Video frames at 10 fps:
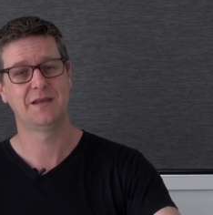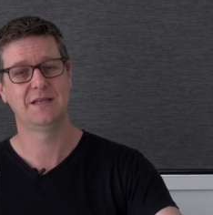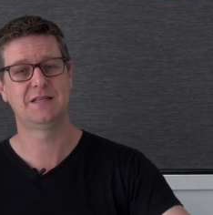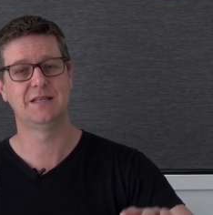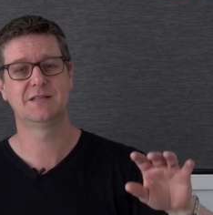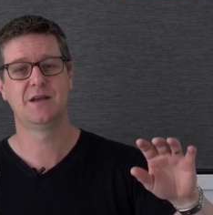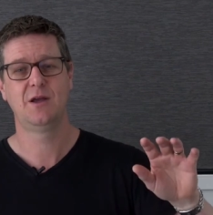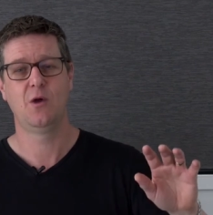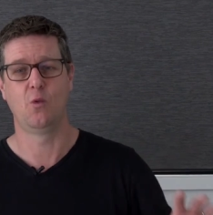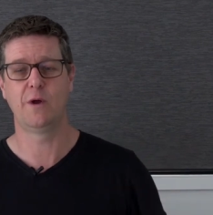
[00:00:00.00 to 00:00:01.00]
He says,
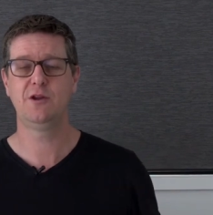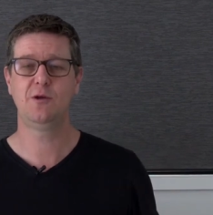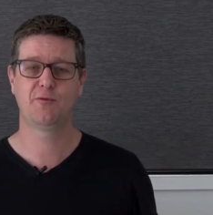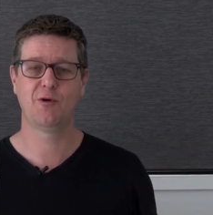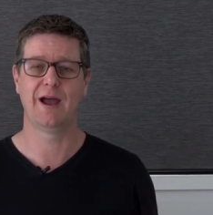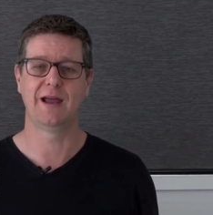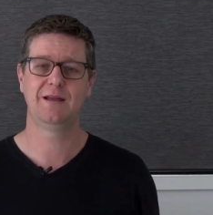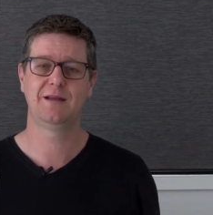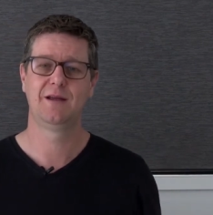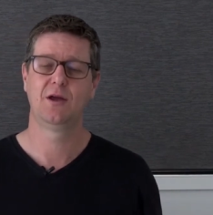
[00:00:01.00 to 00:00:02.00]
when you
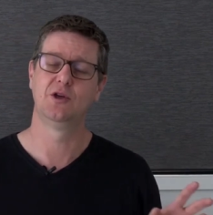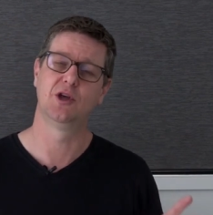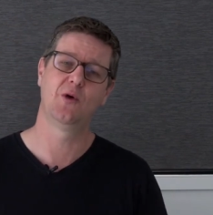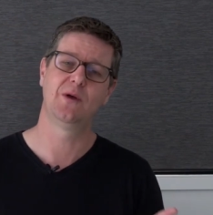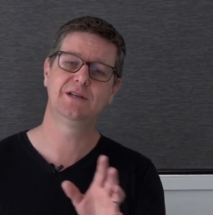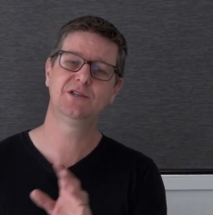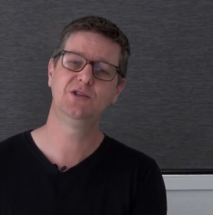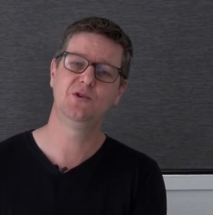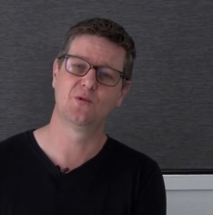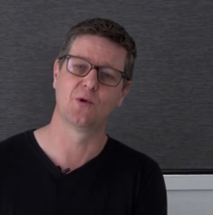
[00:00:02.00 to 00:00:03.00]
pray, go into
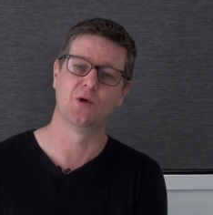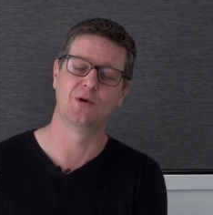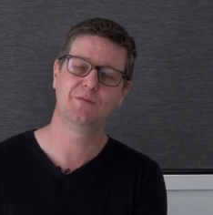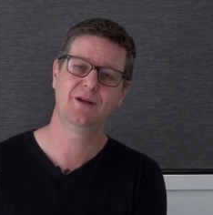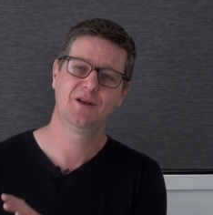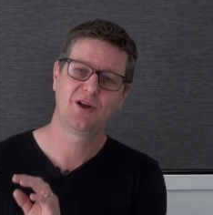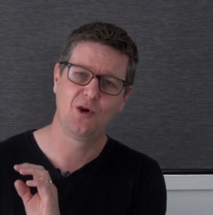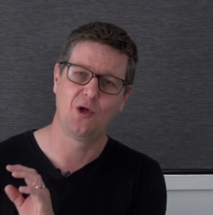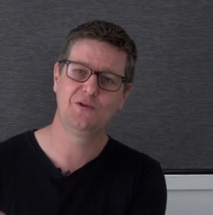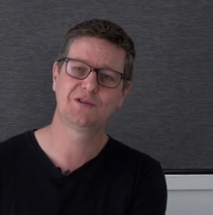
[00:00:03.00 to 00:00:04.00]
your room,
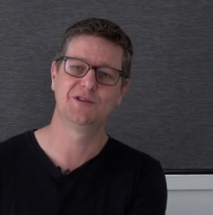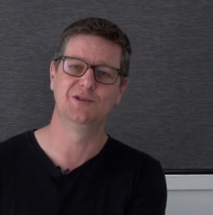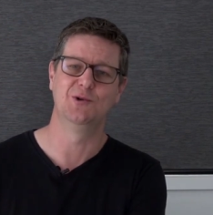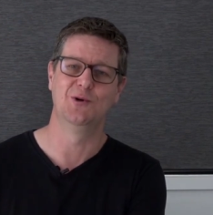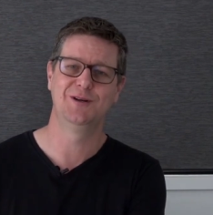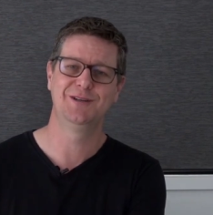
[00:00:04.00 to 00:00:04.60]
close the door,